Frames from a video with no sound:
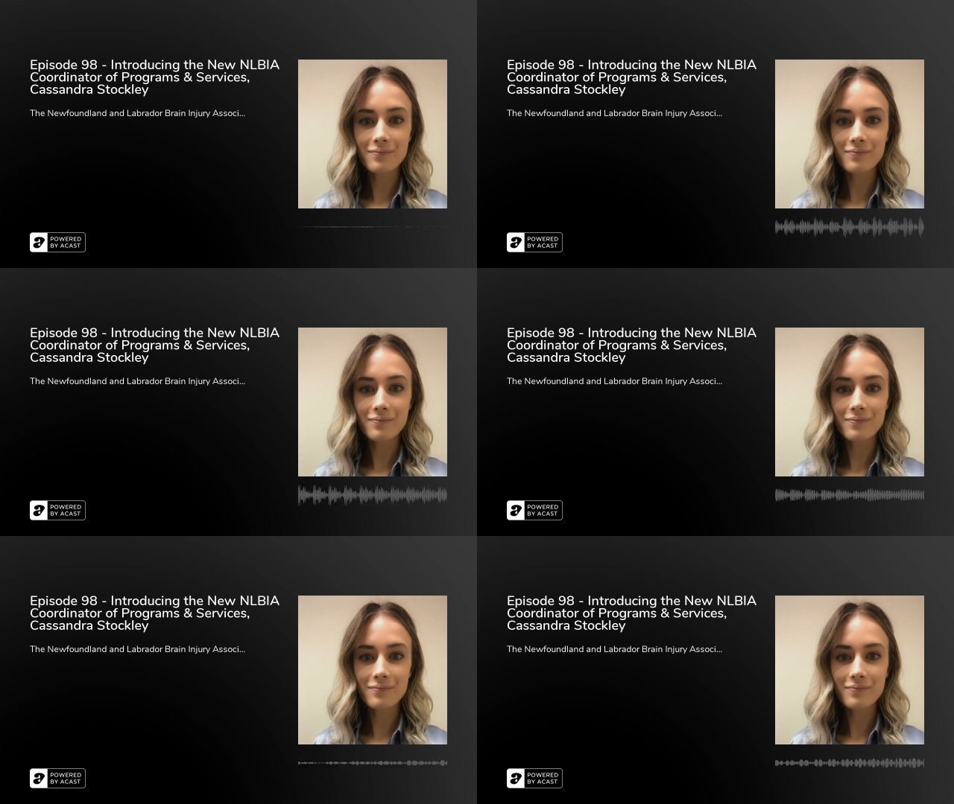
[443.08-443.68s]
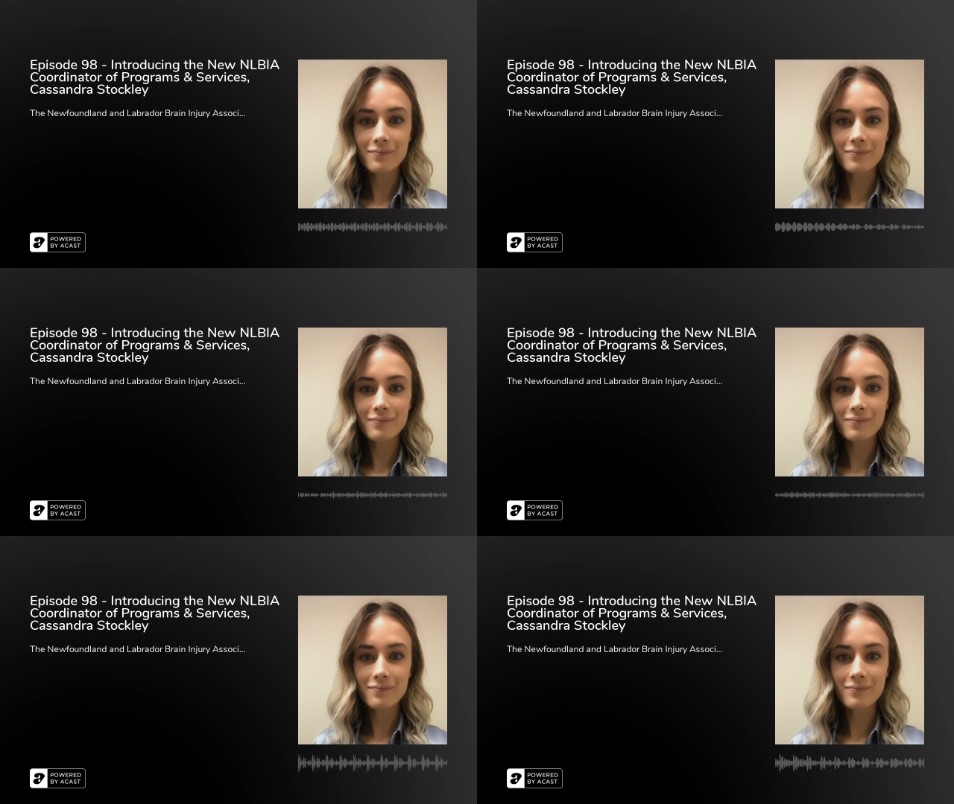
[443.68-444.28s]

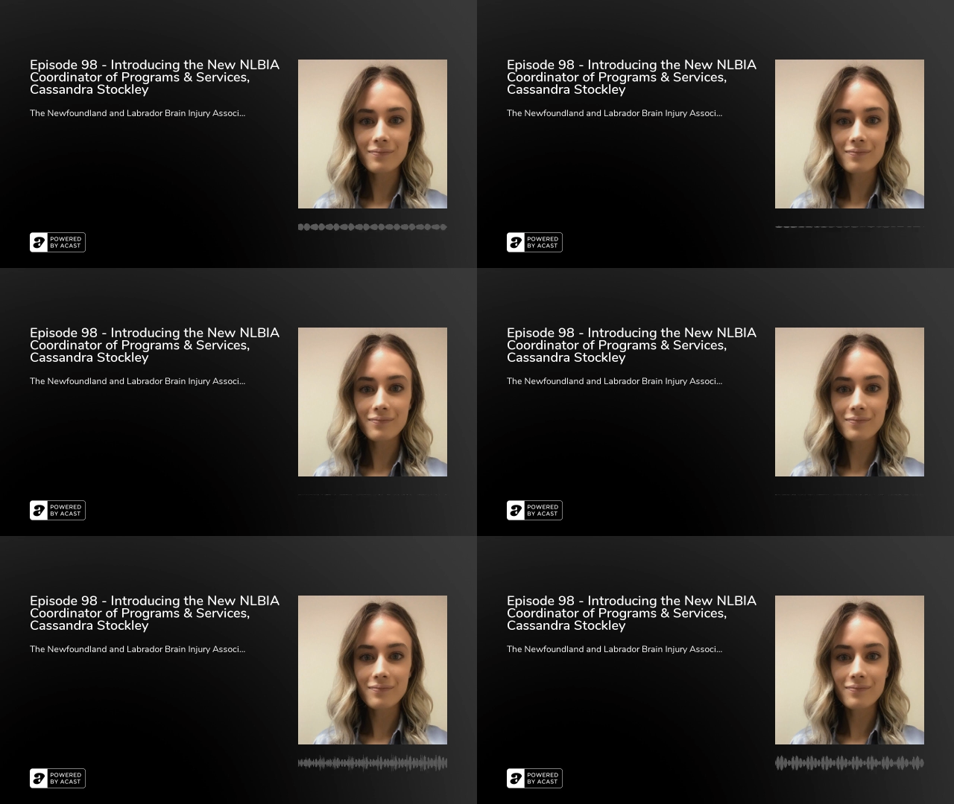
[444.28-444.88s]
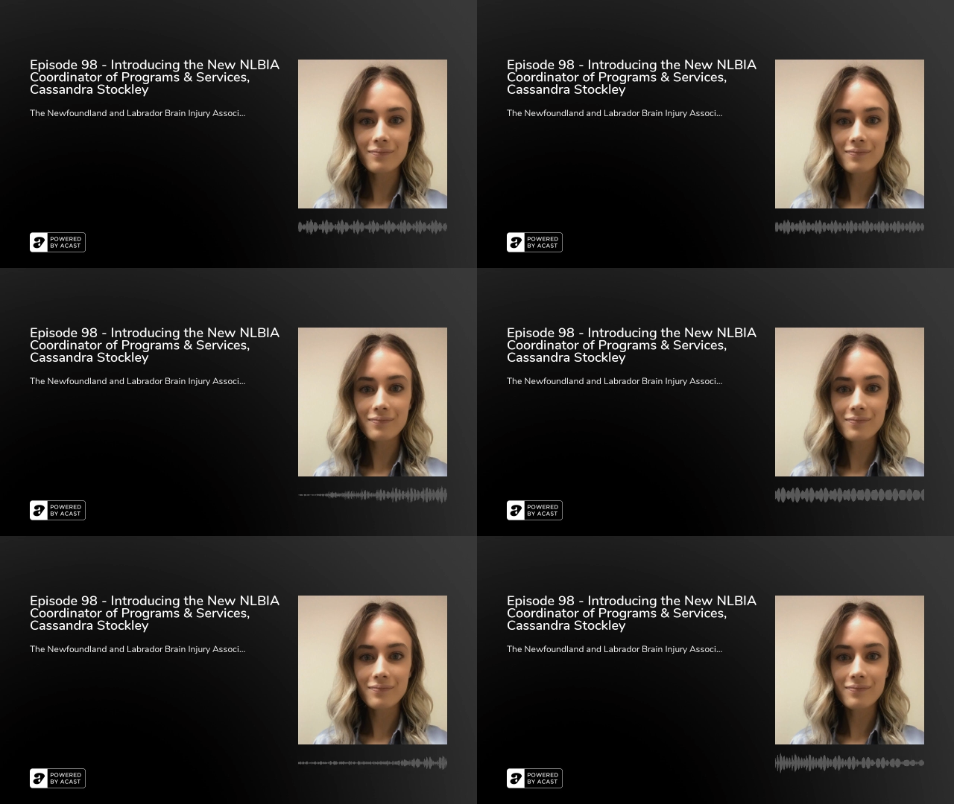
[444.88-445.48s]

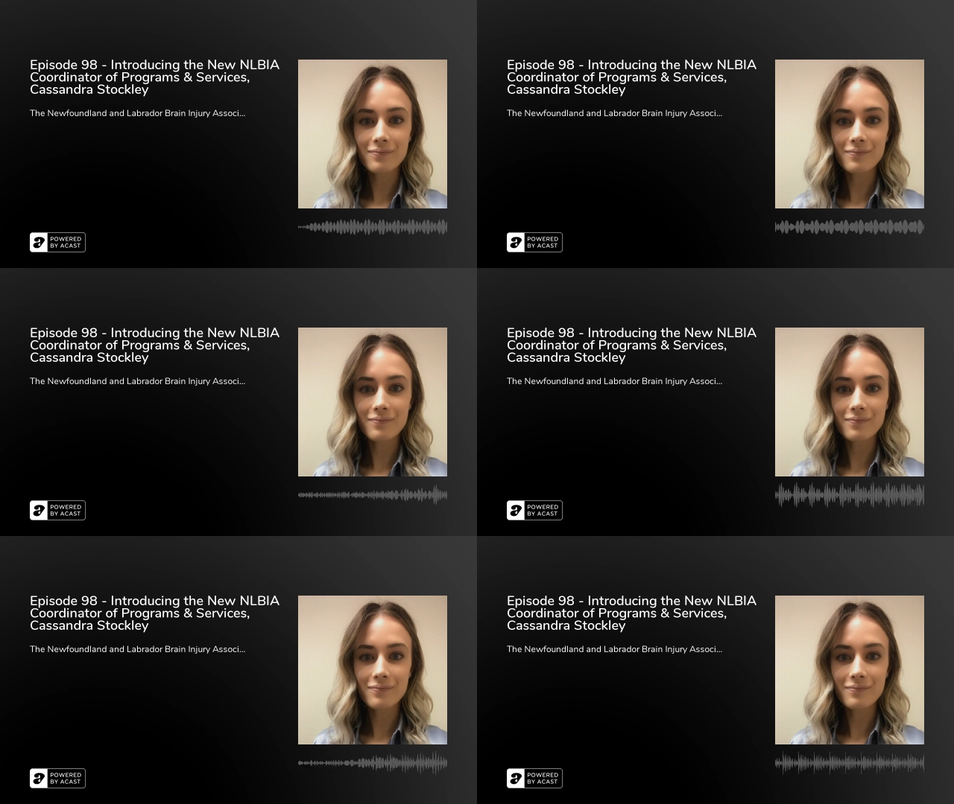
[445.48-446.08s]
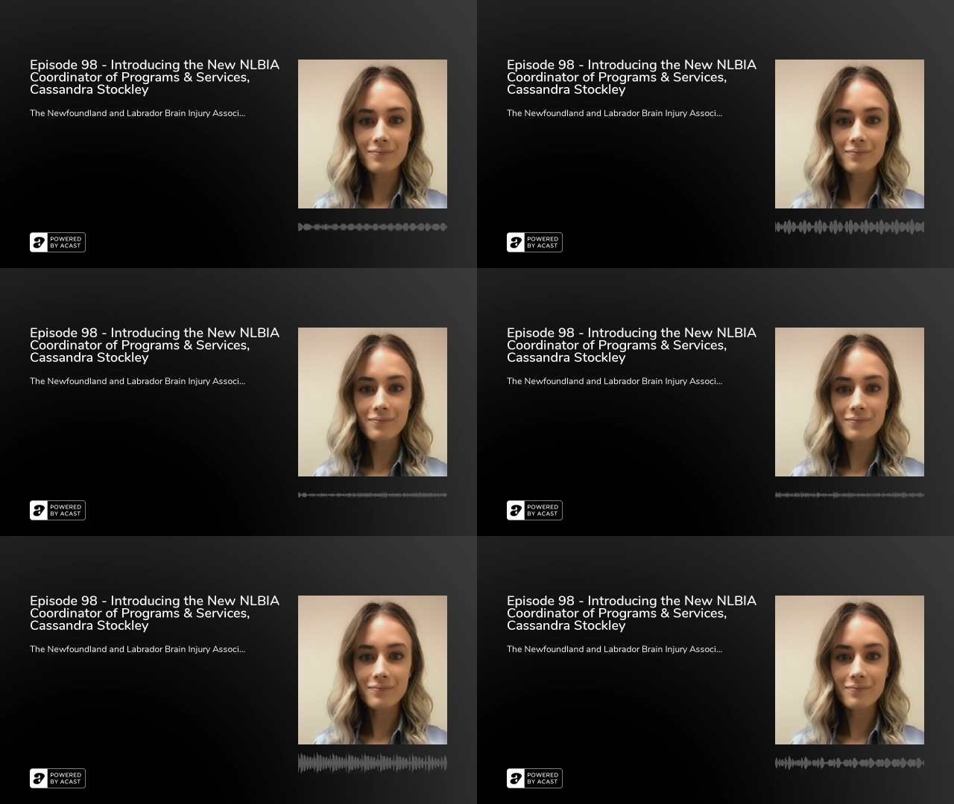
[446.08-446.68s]

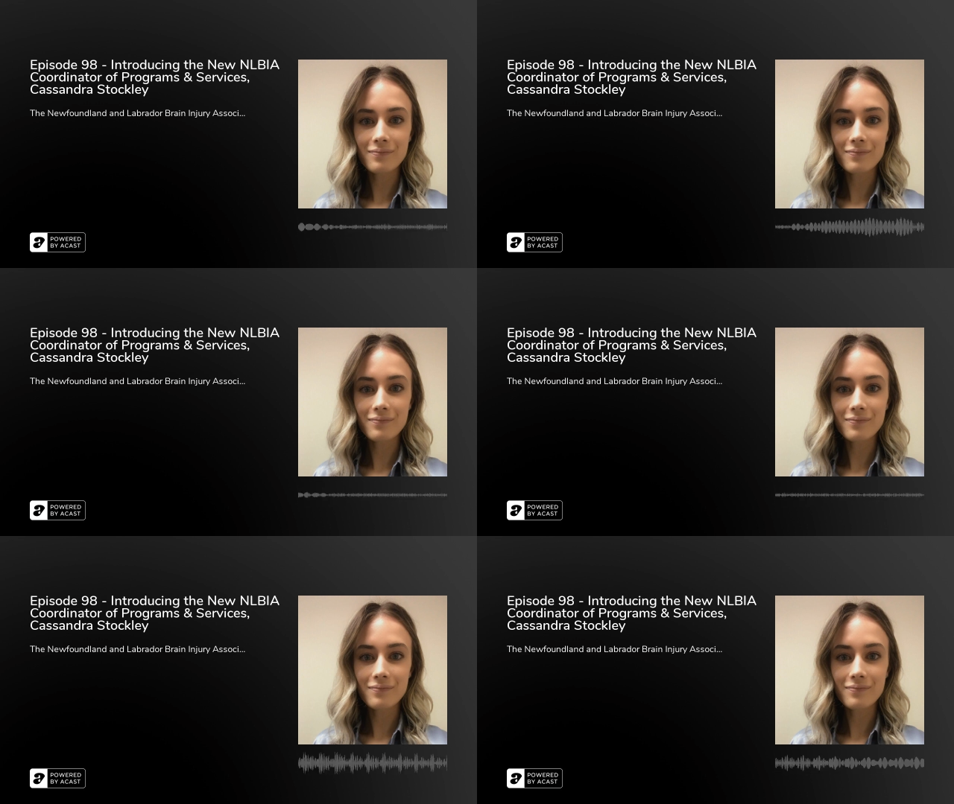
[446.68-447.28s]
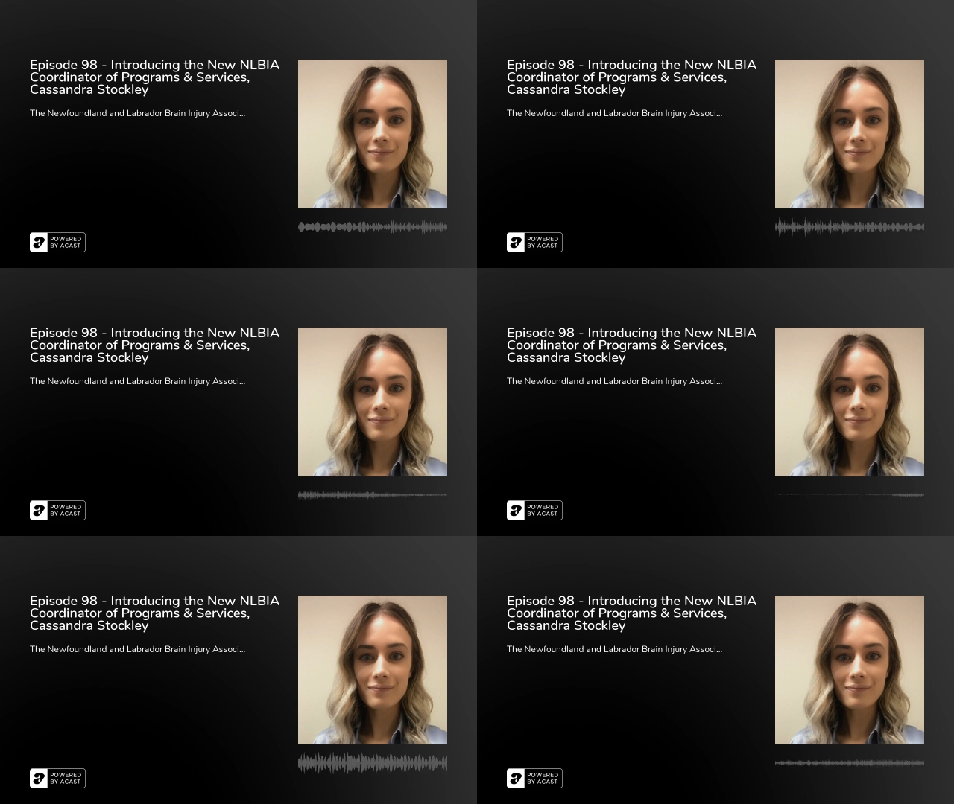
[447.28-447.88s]

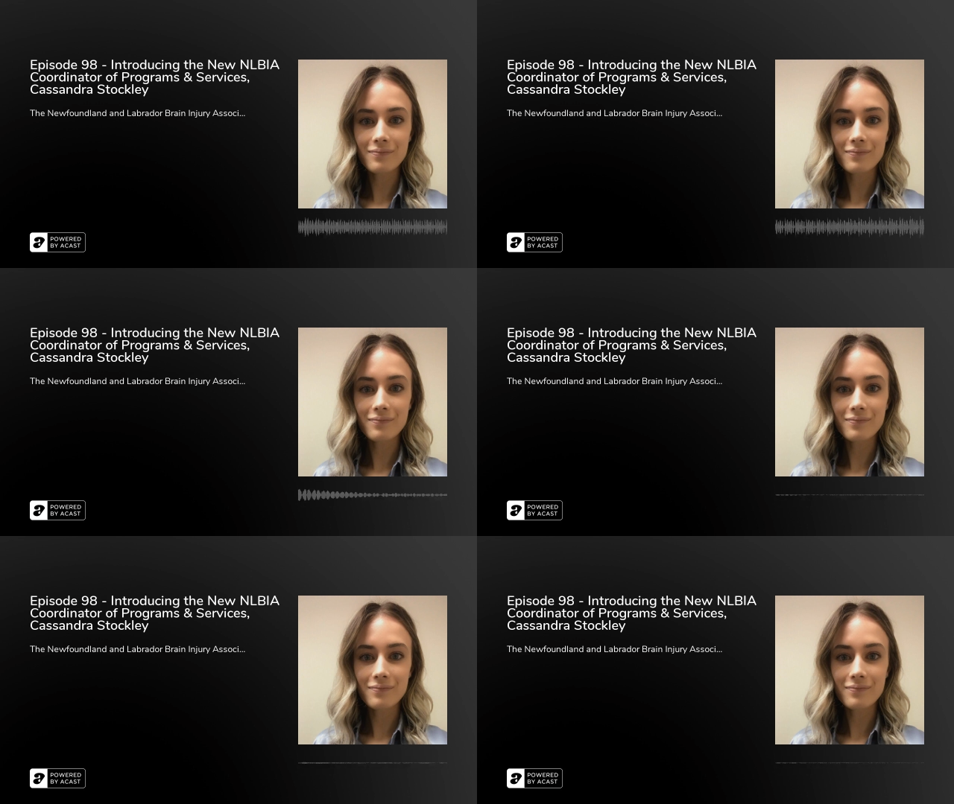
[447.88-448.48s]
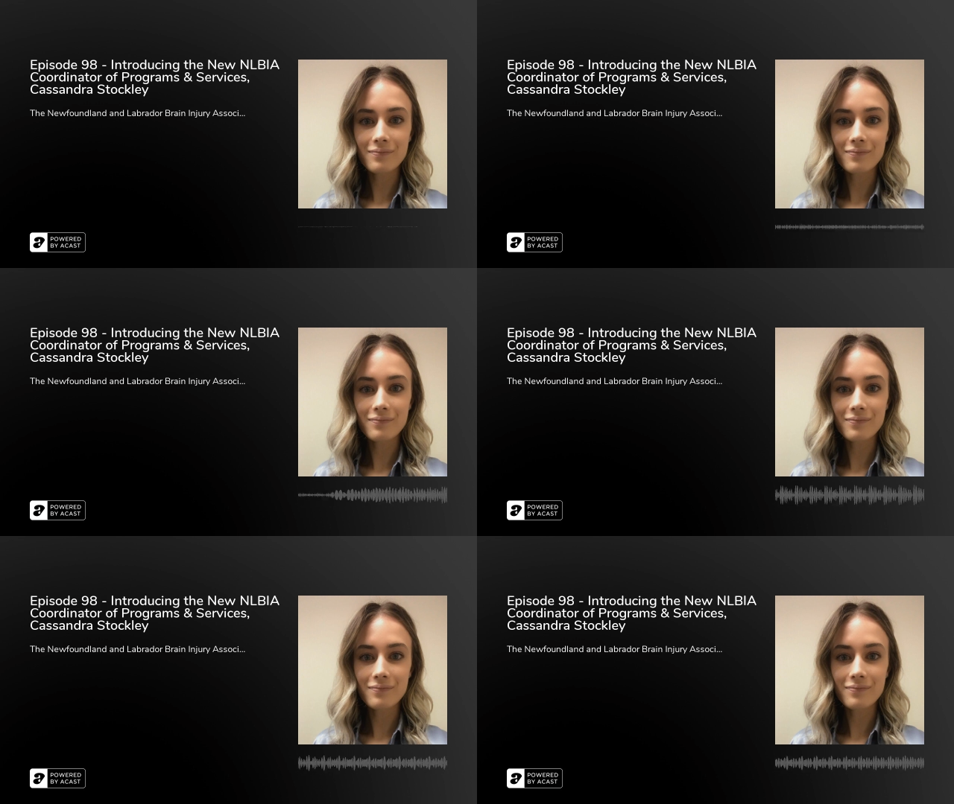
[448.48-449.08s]

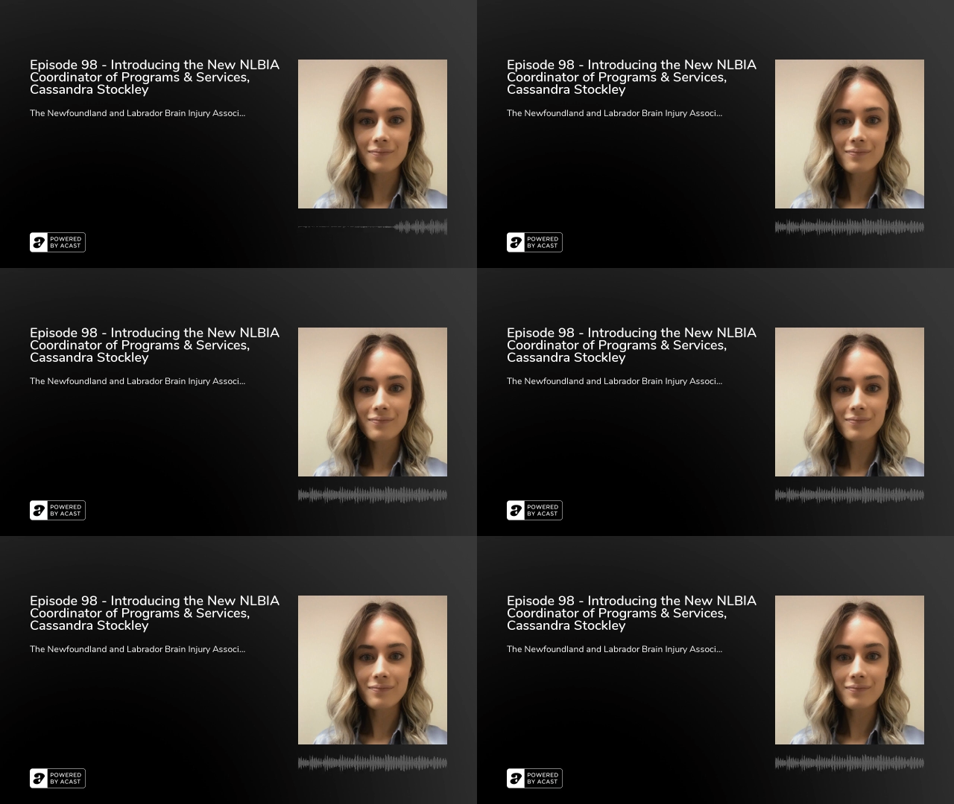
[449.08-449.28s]
(no lip movement)